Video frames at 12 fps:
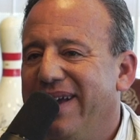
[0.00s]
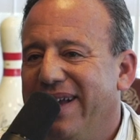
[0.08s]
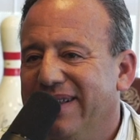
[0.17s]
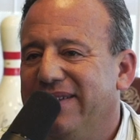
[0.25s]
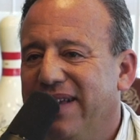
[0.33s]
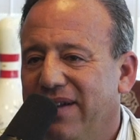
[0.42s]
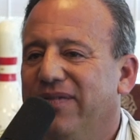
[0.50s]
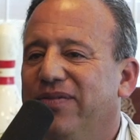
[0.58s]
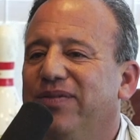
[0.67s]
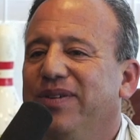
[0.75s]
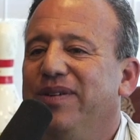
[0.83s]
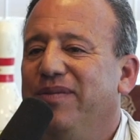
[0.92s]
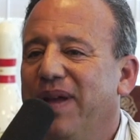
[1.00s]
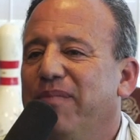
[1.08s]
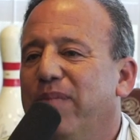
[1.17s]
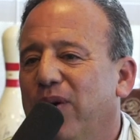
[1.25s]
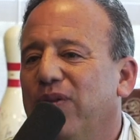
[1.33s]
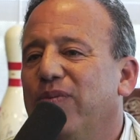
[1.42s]
instead of they
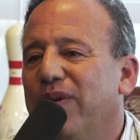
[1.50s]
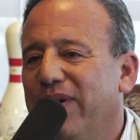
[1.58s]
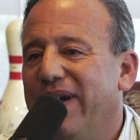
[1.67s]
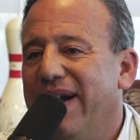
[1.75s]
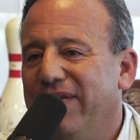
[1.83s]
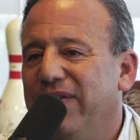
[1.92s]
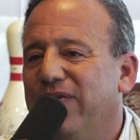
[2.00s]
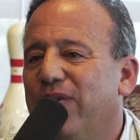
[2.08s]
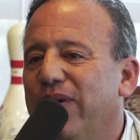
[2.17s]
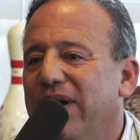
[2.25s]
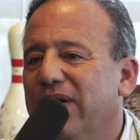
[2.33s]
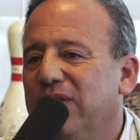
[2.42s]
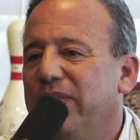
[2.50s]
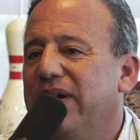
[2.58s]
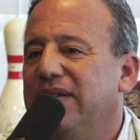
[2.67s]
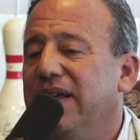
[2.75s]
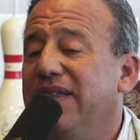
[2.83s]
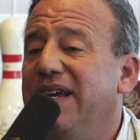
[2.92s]
both were every four years
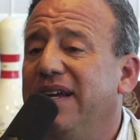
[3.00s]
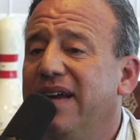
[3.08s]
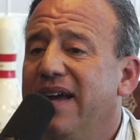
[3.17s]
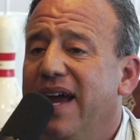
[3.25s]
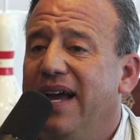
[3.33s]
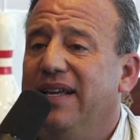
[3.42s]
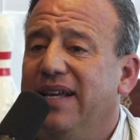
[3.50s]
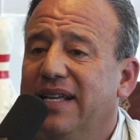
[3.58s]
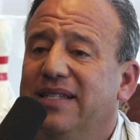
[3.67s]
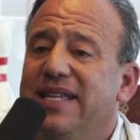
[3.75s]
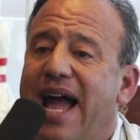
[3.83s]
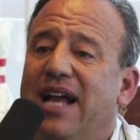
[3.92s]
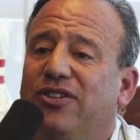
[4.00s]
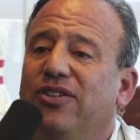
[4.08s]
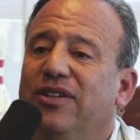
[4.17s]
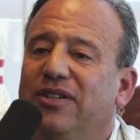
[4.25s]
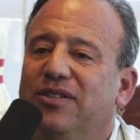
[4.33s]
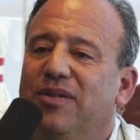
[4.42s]
because I think as
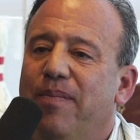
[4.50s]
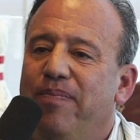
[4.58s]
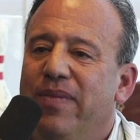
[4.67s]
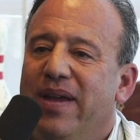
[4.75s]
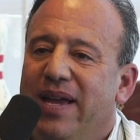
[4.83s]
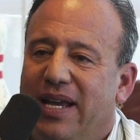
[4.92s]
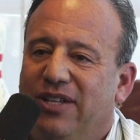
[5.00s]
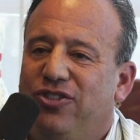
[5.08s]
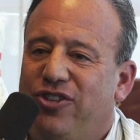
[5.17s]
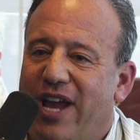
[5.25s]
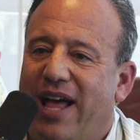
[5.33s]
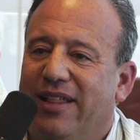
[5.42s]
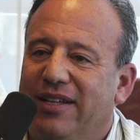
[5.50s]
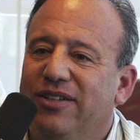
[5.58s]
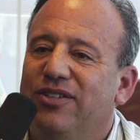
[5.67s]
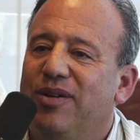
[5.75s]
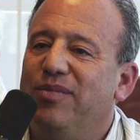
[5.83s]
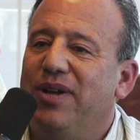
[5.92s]
nationalism is
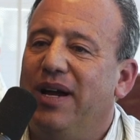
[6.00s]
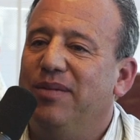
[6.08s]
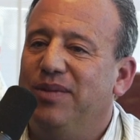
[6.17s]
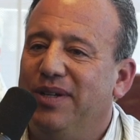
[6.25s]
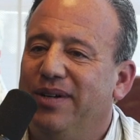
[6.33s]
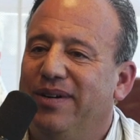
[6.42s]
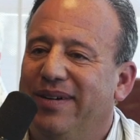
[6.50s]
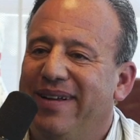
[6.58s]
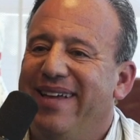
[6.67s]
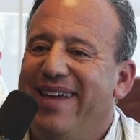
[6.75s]
challenged sometimes here,